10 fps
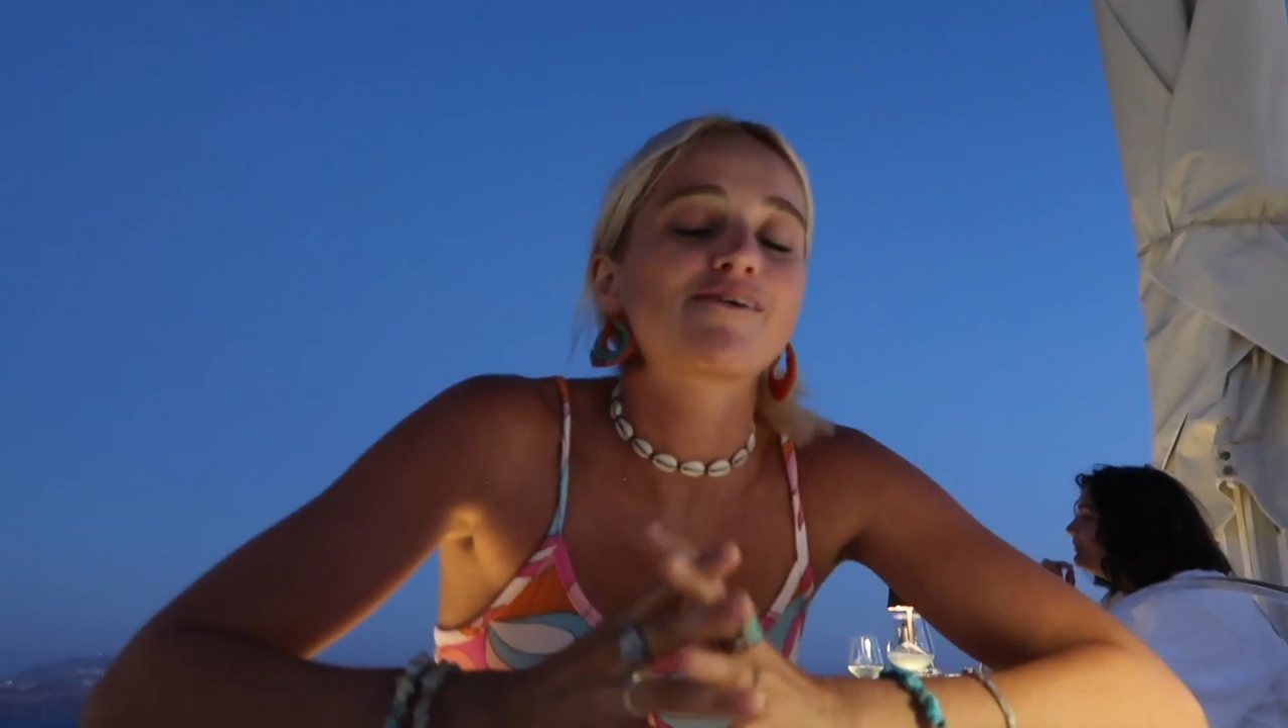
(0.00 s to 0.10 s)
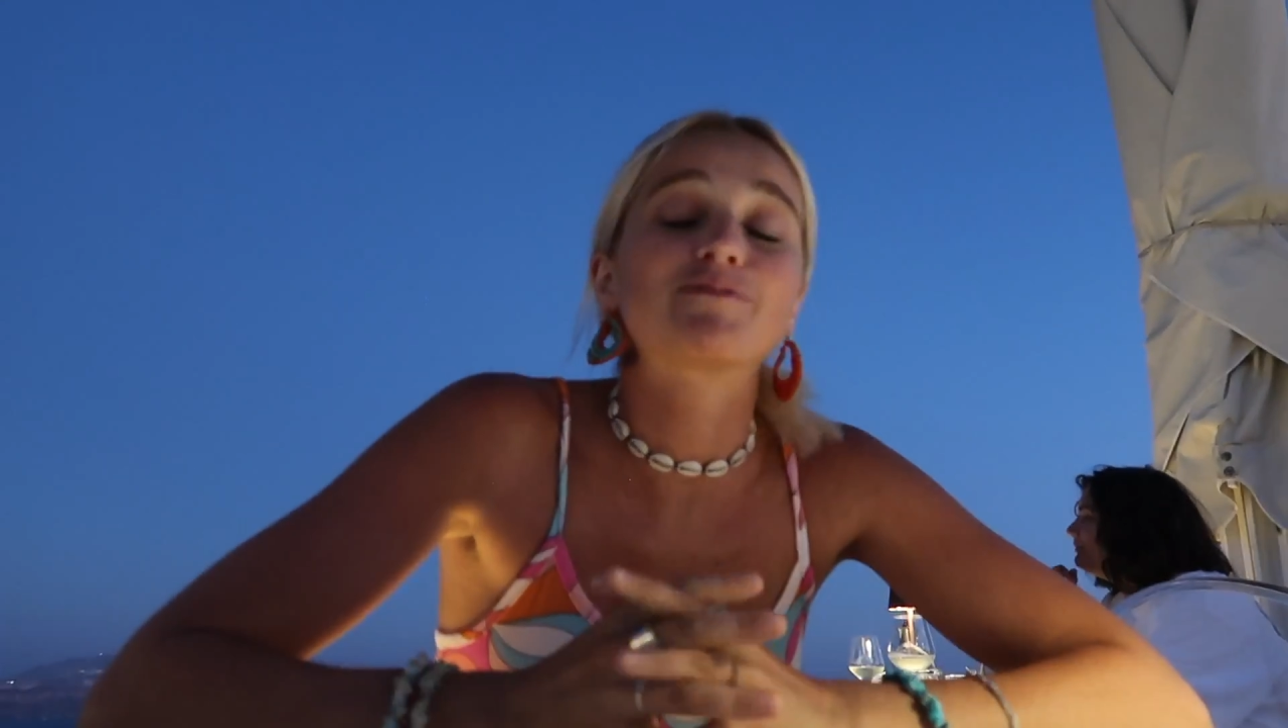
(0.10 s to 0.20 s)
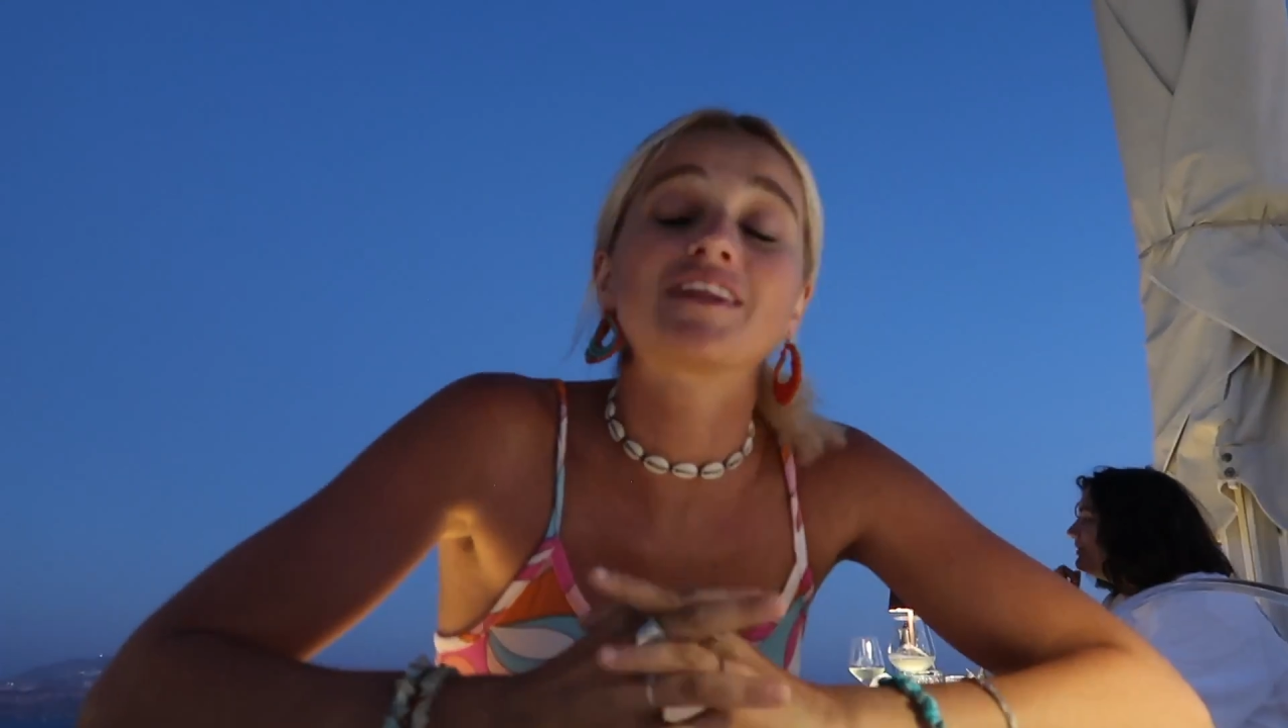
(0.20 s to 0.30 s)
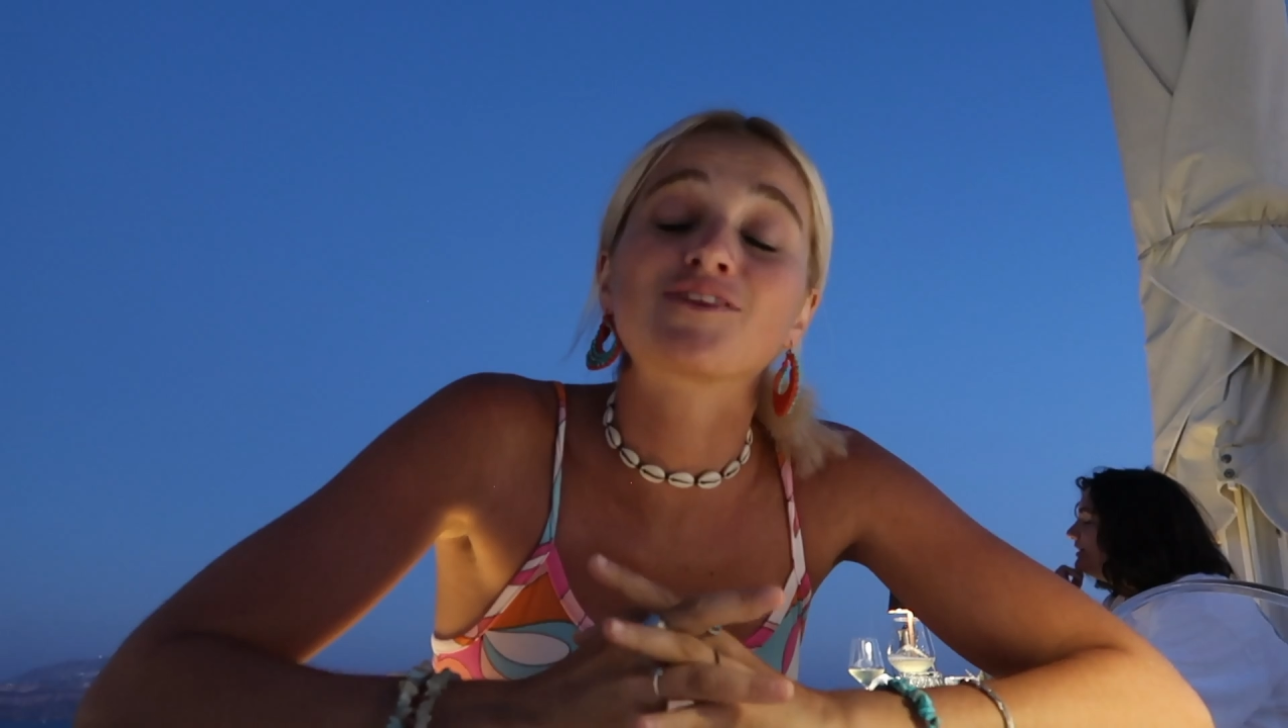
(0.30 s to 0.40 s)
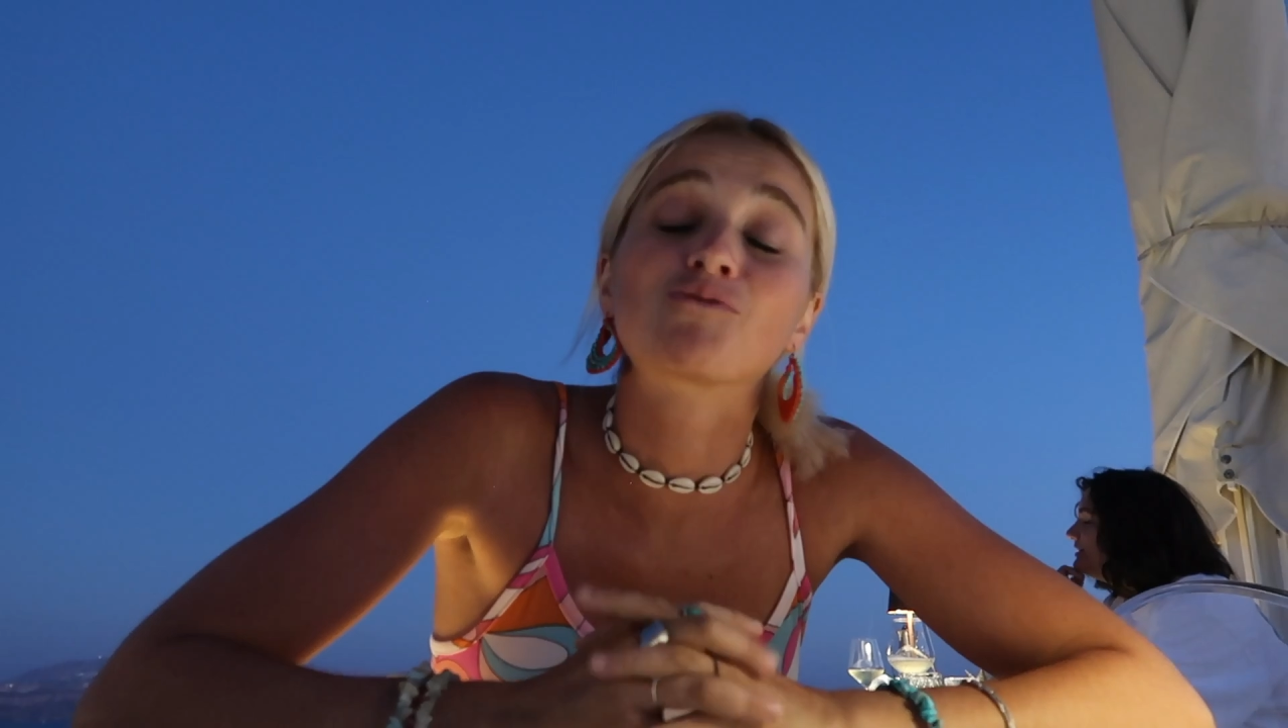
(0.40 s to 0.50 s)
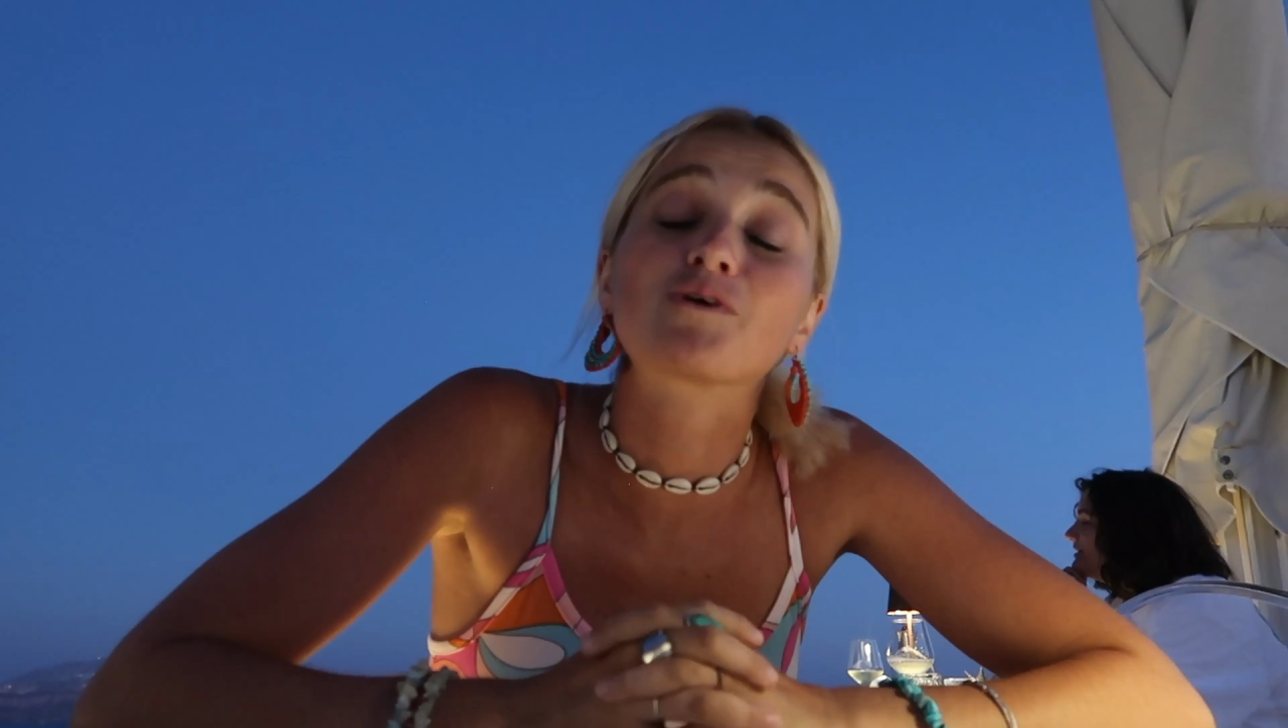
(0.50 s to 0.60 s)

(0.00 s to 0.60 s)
But then the